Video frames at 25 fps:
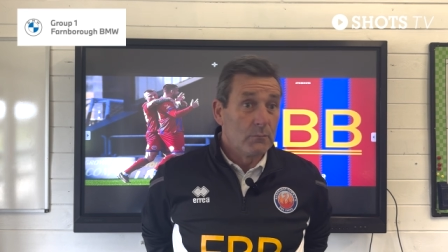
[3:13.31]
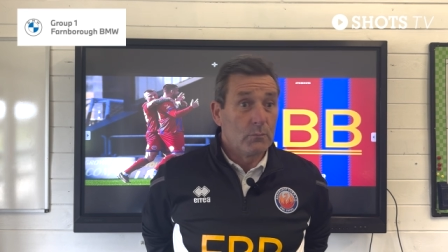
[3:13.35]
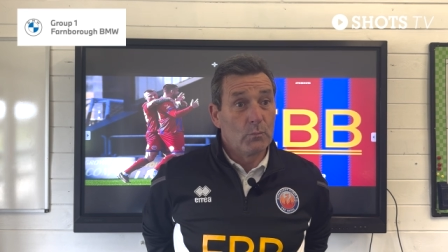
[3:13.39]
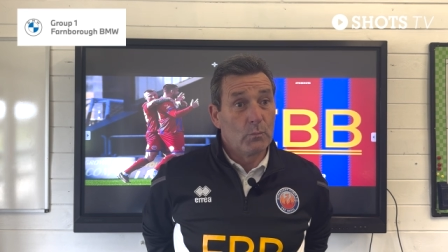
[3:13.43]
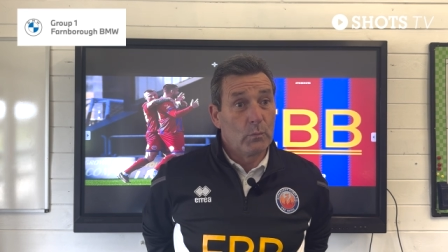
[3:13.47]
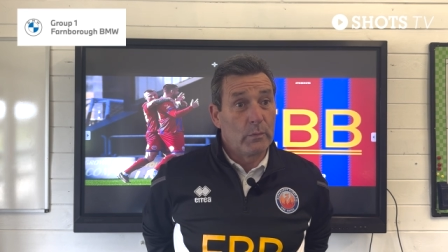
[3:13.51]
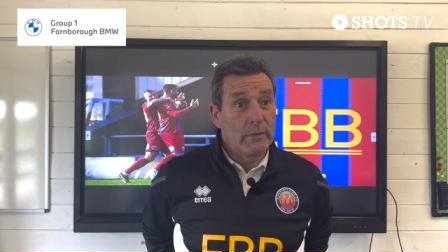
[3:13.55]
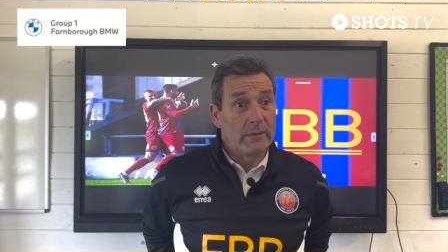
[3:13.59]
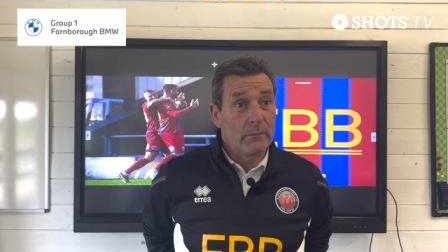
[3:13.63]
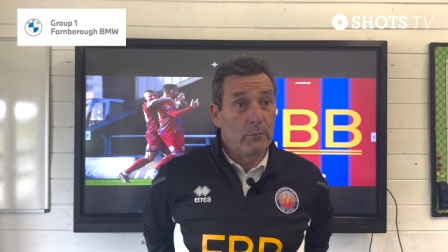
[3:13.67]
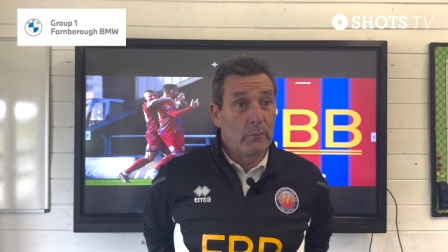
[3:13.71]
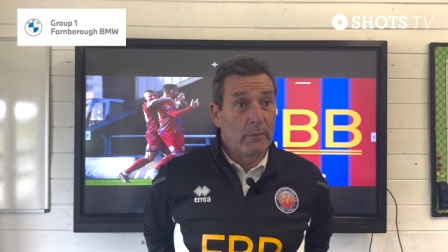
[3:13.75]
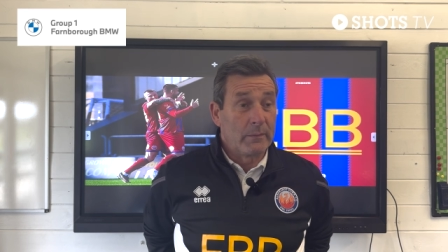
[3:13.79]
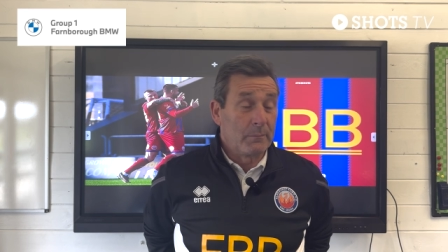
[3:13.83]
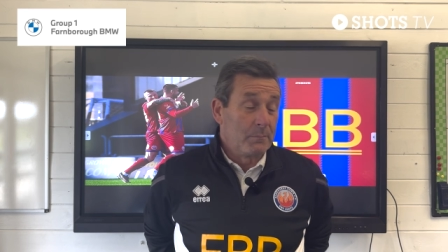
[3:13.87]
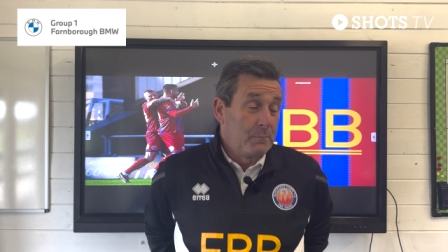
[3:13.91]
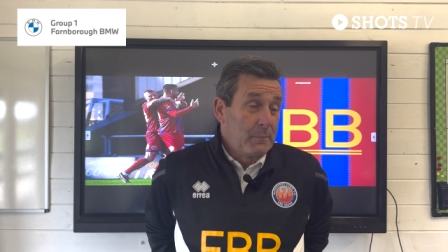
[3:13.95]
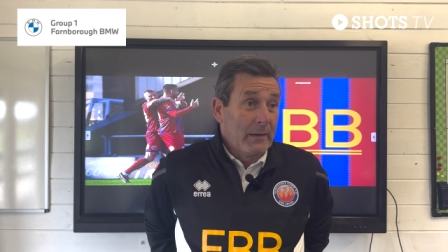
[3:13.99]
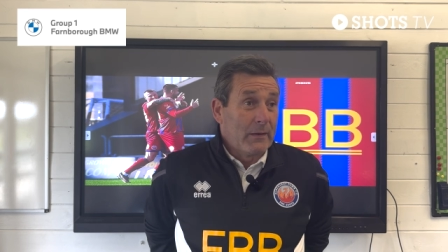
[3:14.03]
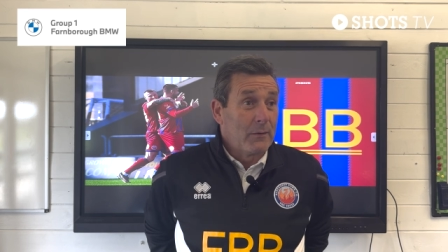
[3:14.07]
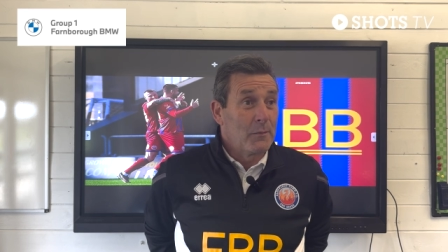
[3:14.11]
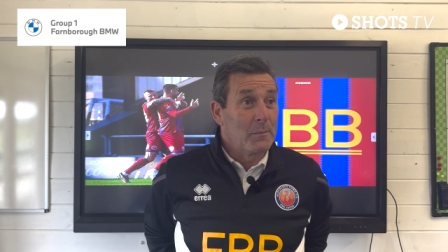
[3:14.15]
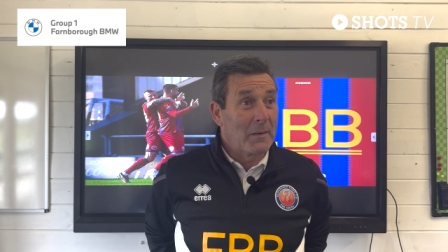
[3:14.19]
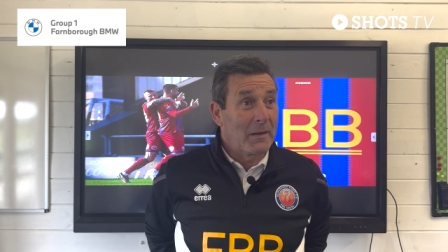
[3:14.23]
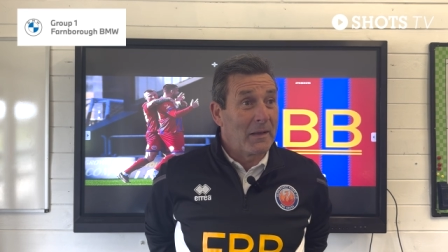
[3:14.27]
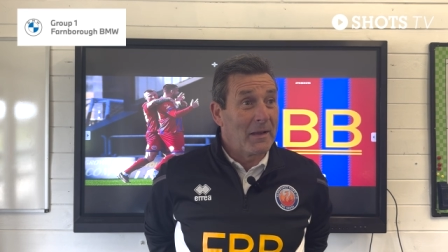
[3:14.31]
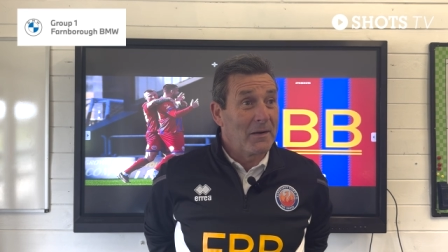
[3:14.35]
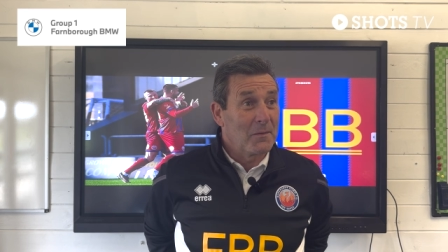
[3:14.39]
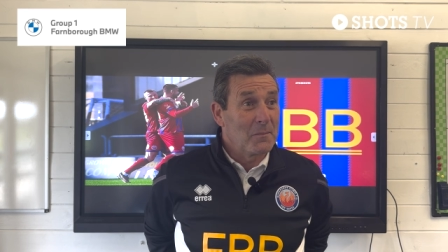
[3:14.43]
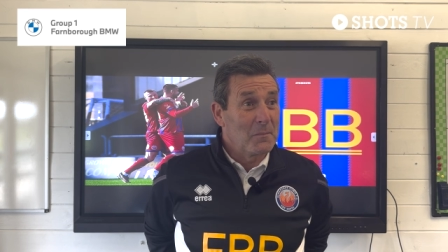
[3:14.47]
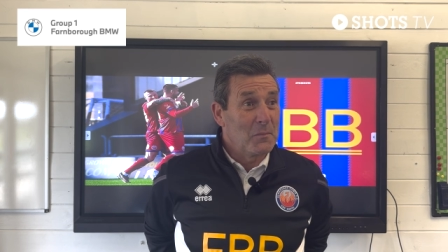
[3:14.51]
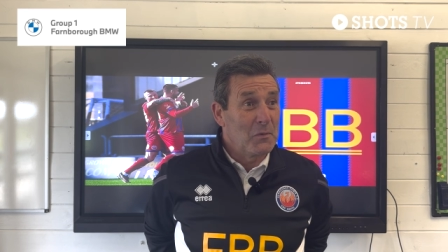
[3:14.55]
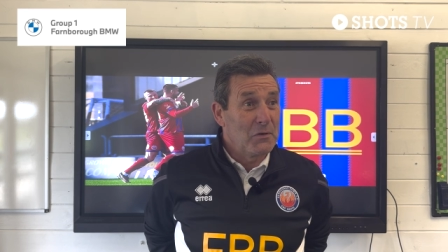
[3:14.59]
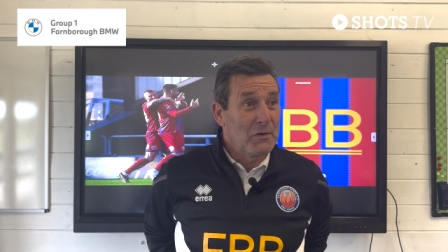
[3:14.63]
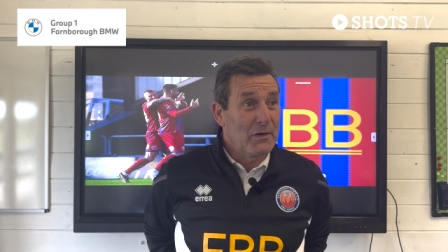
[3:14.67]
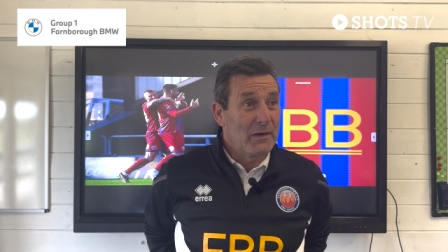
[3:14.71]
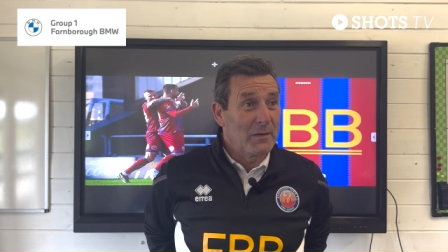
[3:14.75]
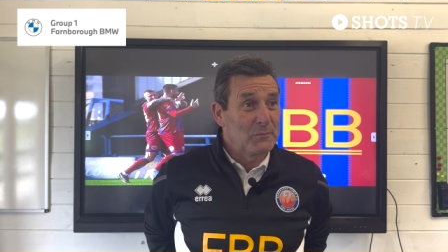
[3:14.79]
we'll pick up again on
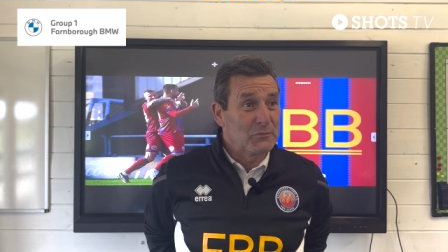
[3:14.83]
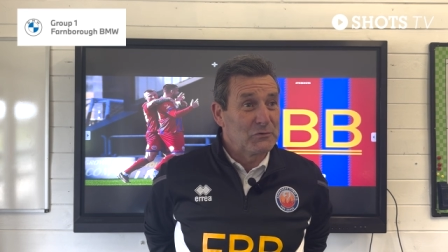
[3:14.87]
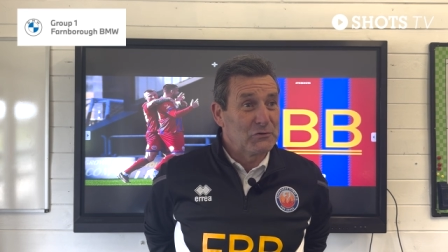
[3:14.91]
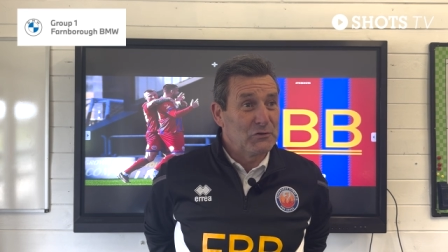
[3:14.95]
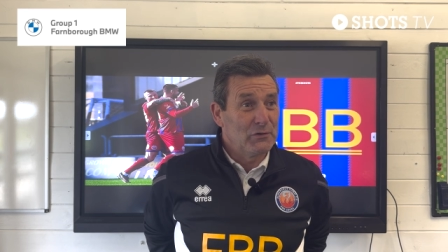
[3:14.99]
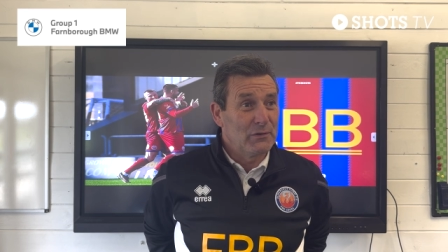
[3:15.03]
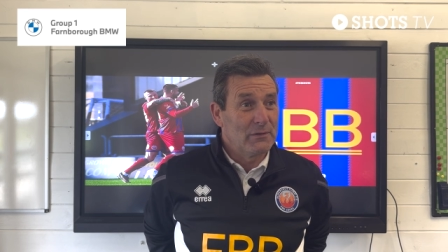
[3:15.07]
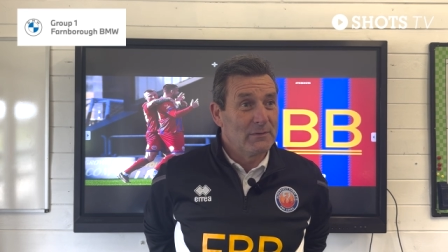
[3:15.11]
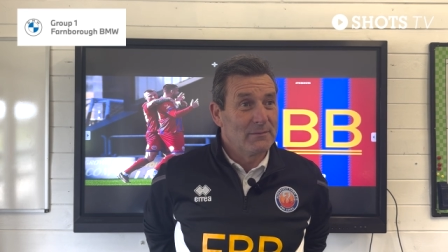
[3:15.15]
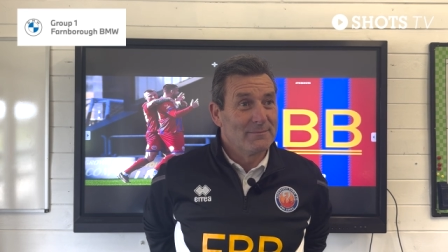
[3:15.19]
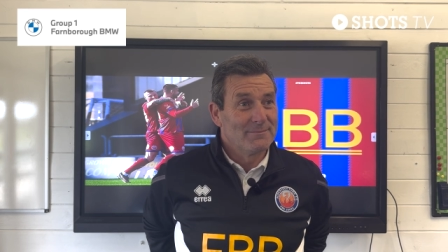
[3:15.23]
Monday, I'm sure.